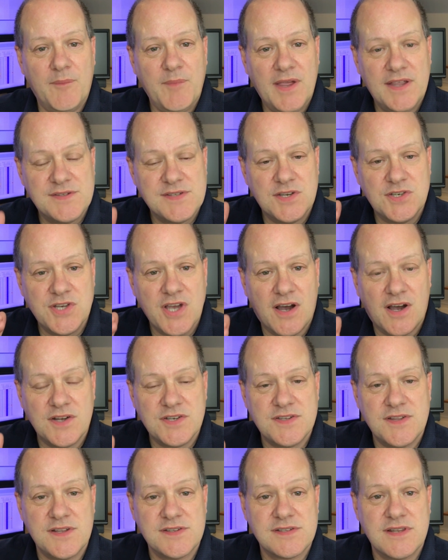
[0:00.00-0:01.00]
it's a
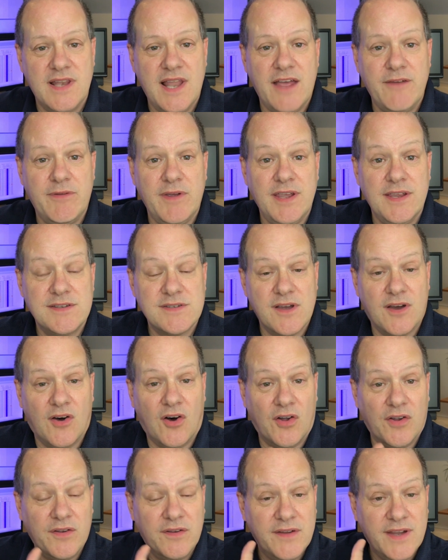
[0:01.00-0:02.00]
charge that's levied
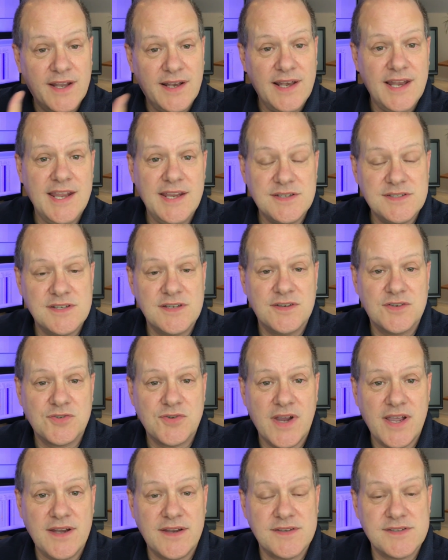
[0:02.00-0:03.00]
on elite
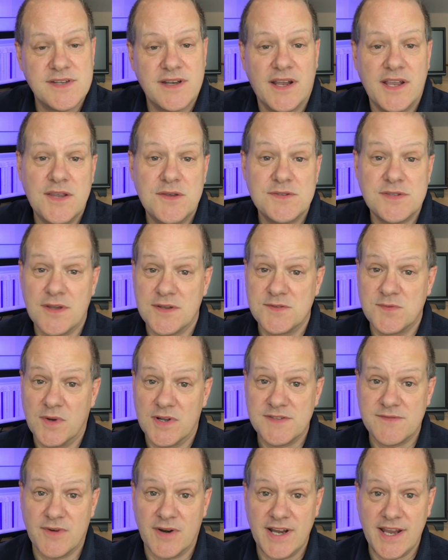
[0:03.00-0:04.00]
traders, and I use those
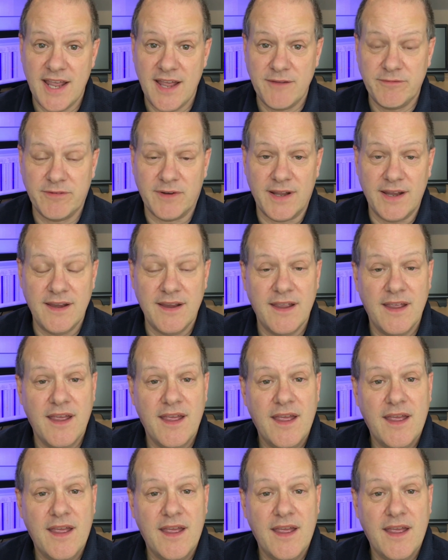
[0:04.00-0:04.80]
words very carefully